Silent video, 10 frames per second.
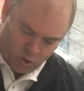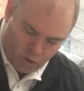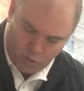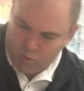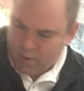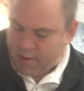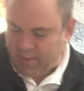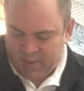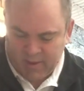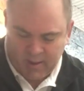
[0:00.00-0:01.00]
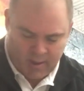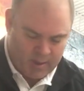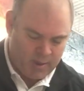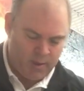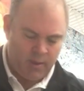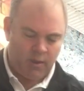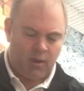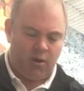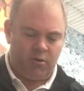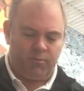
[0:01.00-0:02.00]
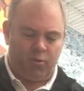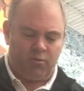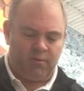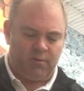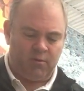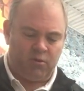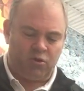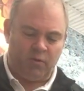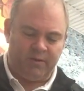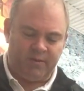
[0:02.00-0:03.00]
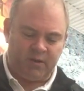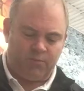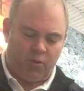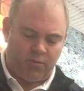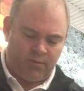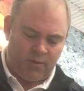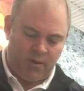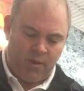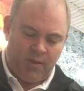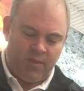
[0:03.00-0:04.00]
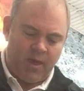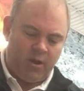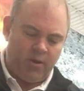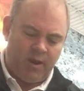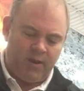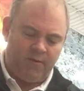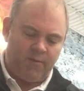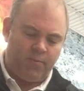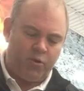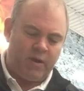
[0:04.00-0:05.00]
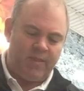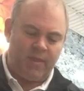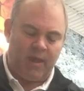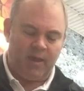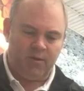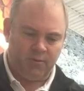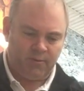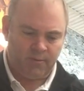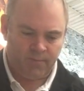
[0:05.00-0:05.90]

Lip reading: two of the carriage bolts. There's only 6 bolts that are needed to put on the handles,